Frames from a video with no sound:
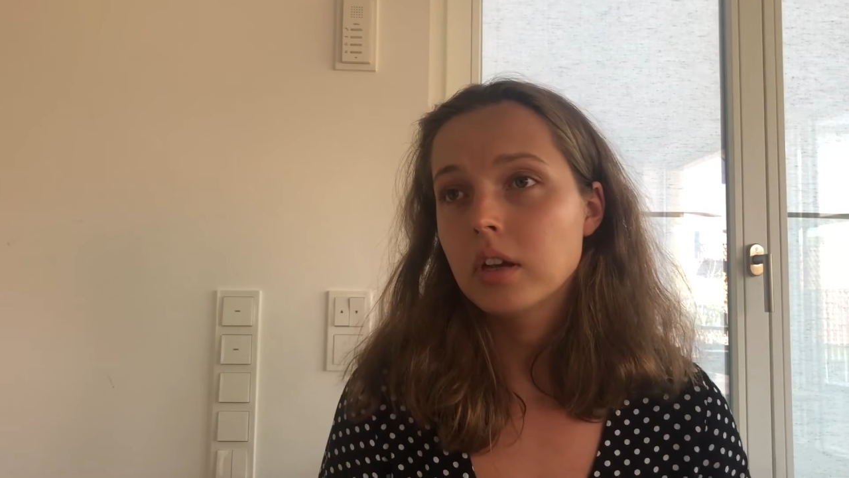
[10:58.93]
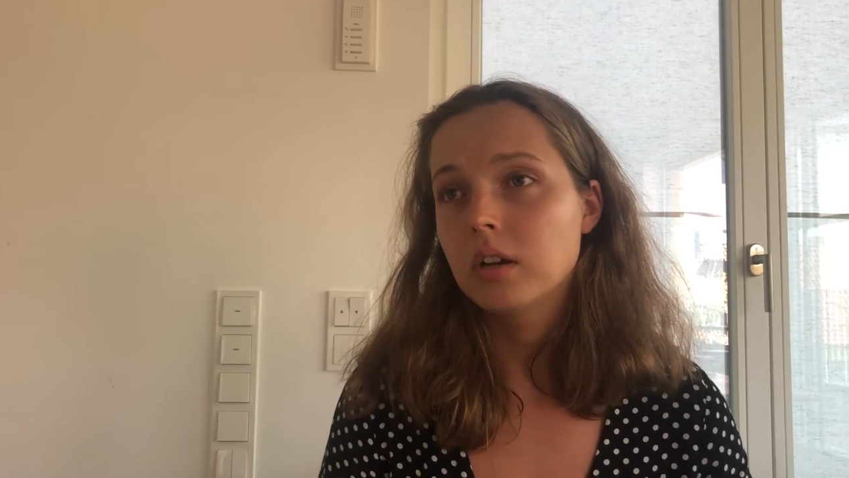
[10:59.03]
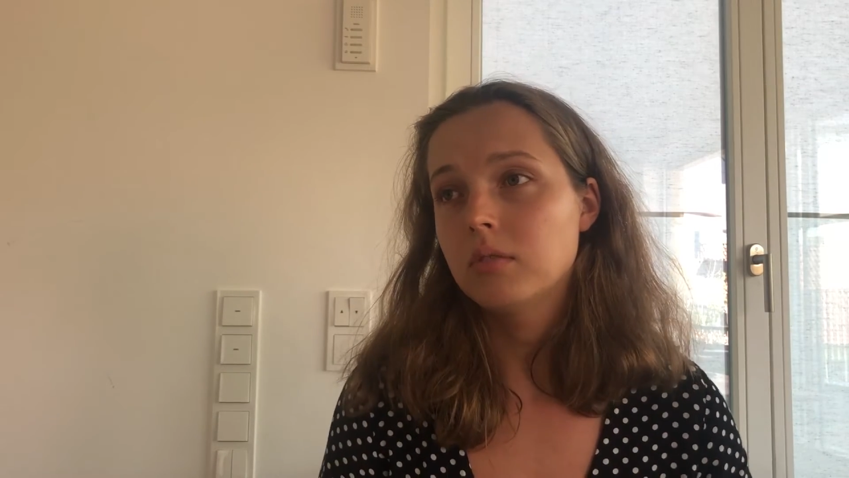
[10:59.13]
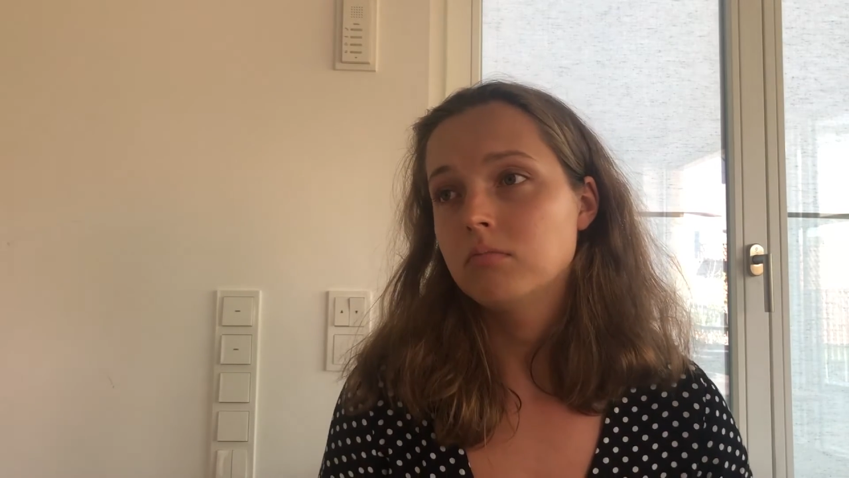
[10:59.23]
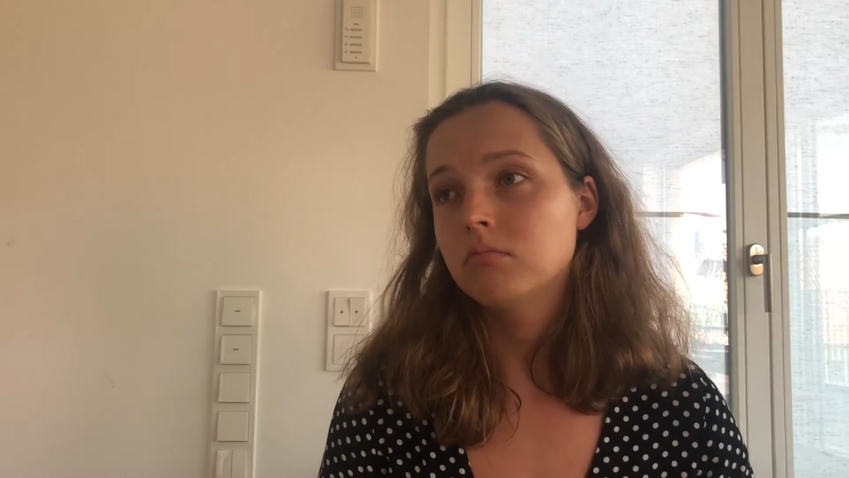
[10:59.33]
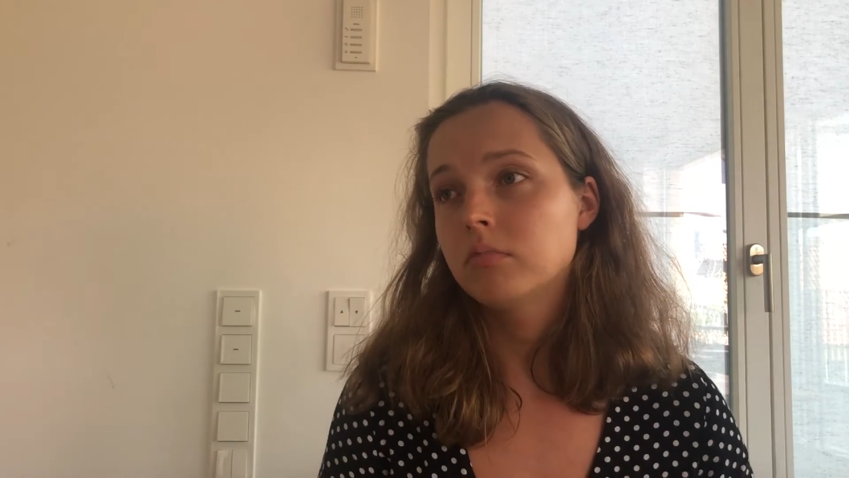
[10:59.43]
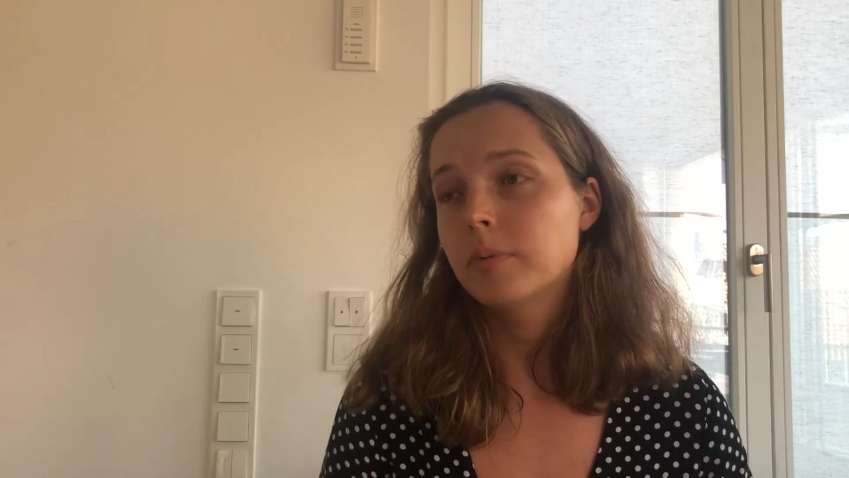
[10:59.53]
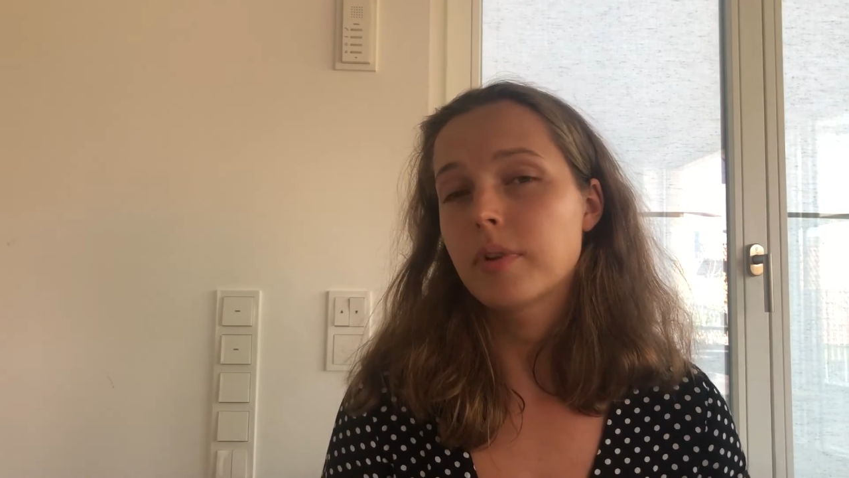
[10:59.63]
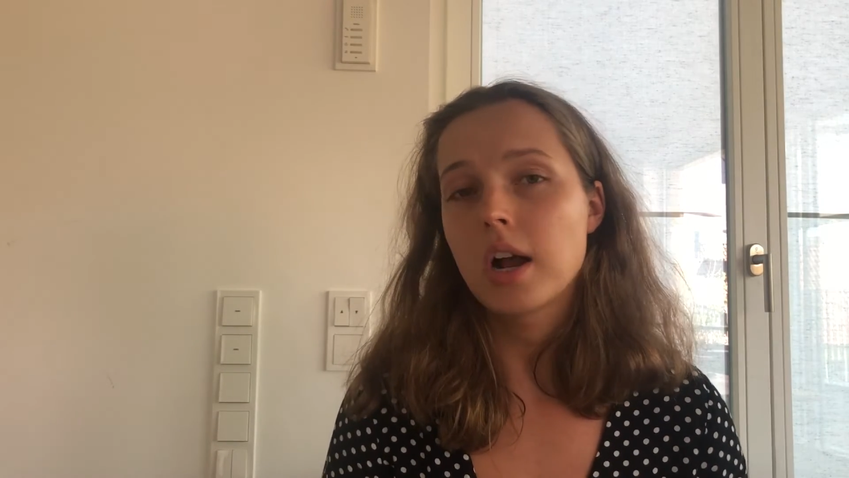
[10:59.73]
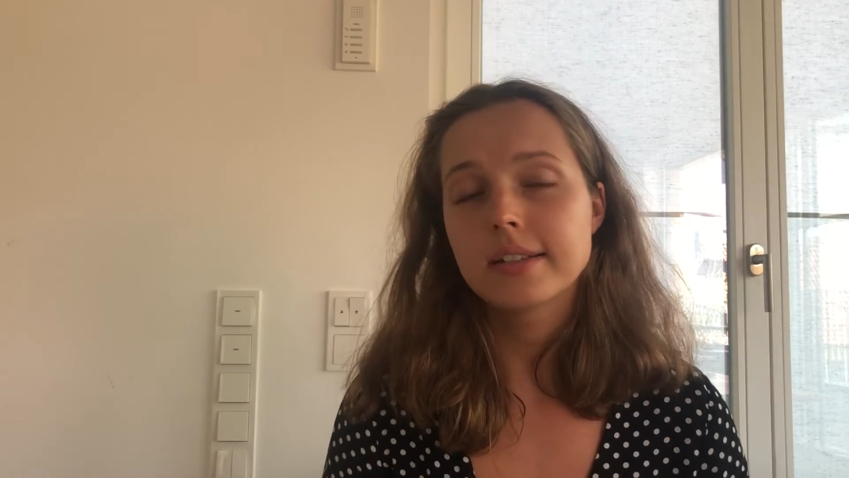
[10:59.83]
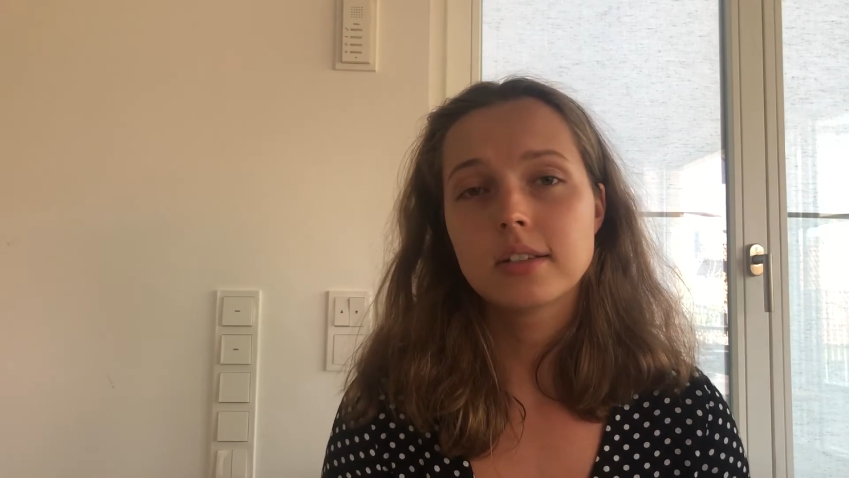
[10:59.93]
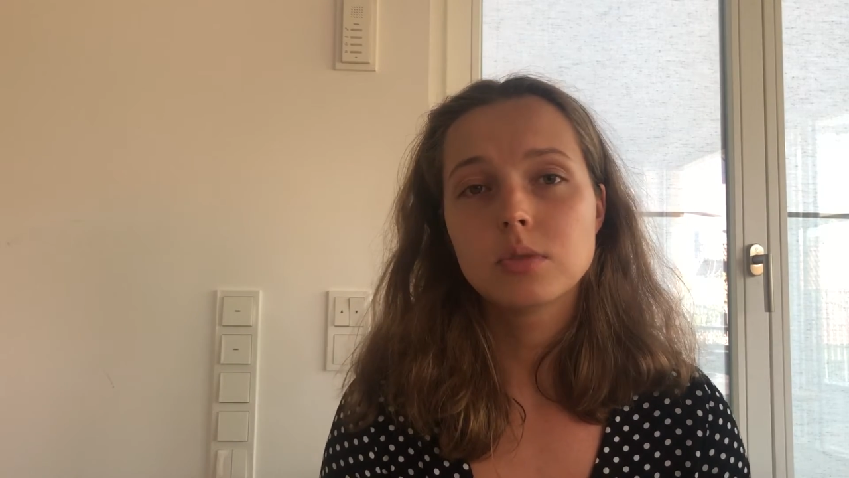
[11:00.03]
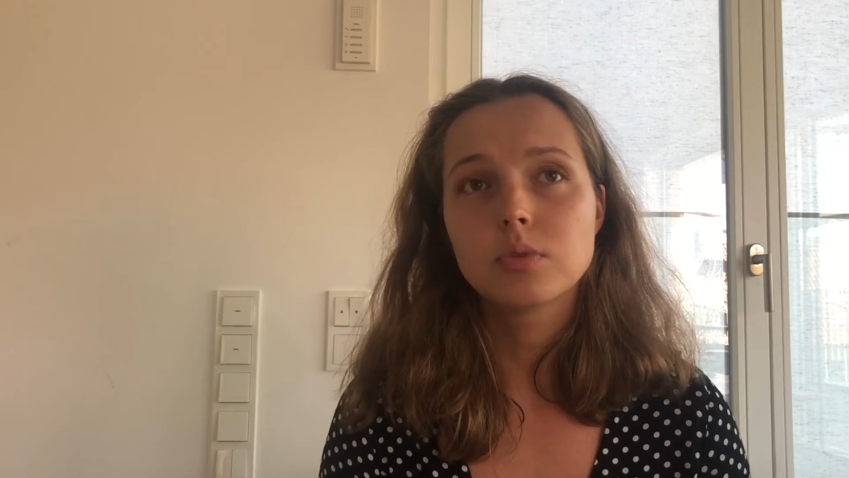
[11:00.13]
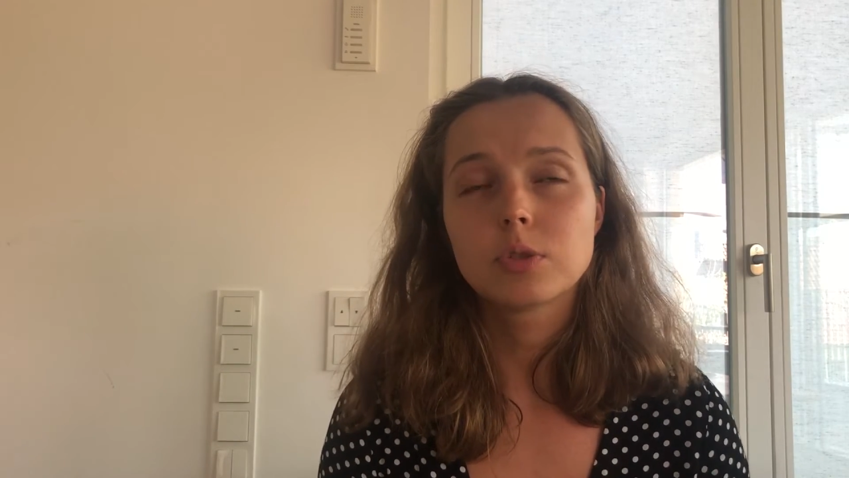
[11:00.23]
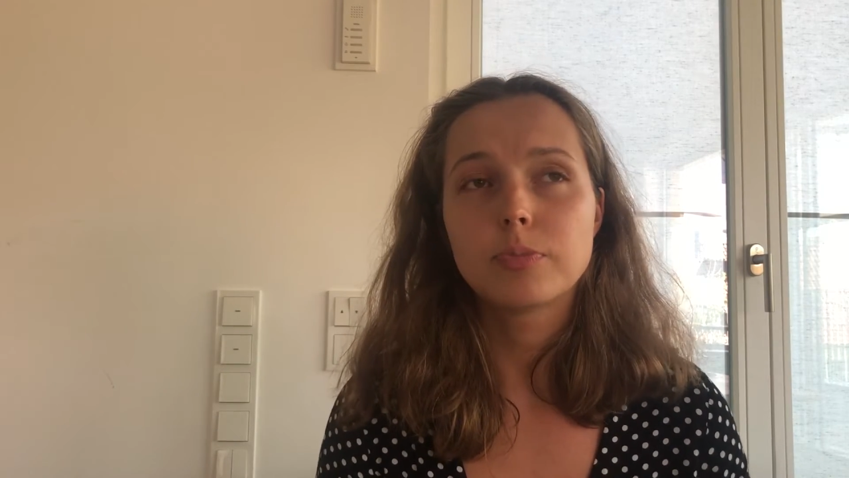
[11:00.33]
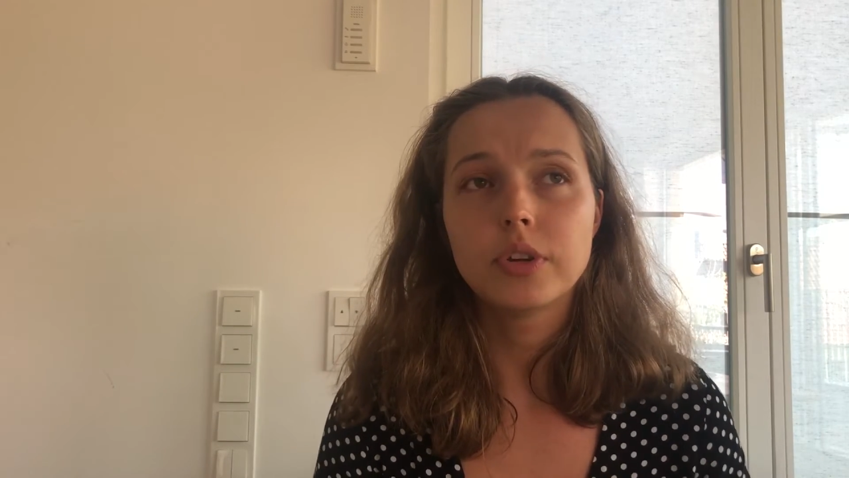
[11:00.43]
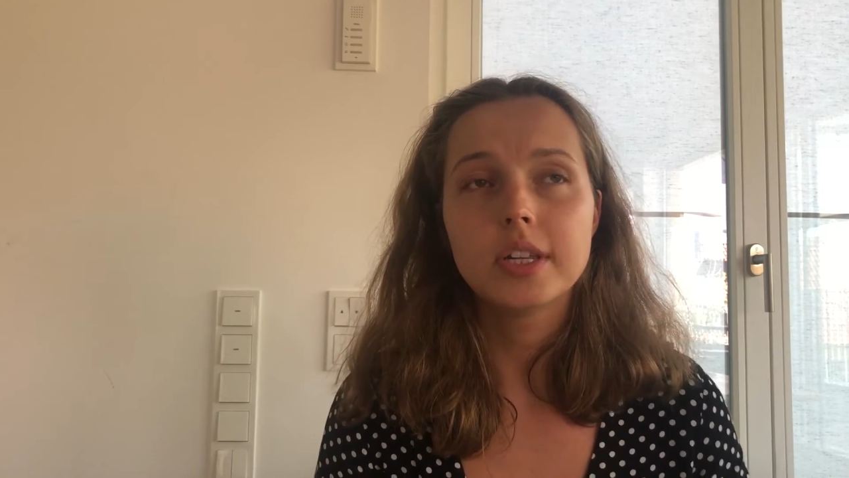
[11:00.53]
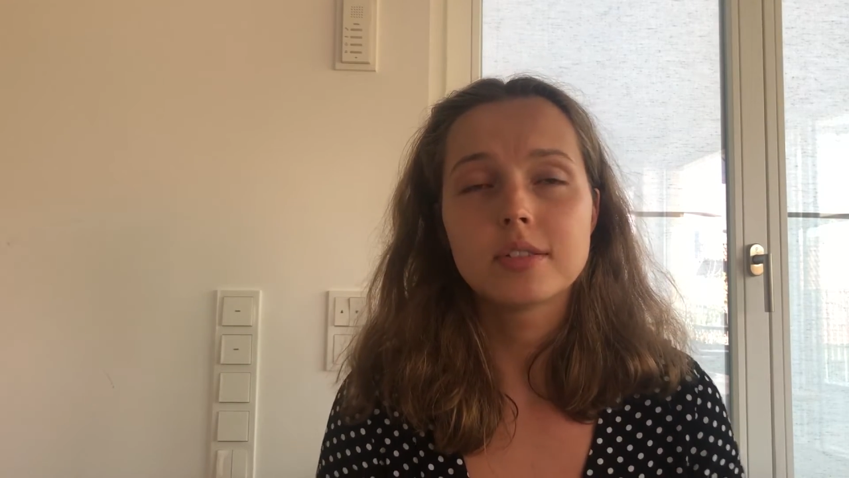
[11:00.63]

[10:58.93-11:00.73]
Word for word: um, the process was pretty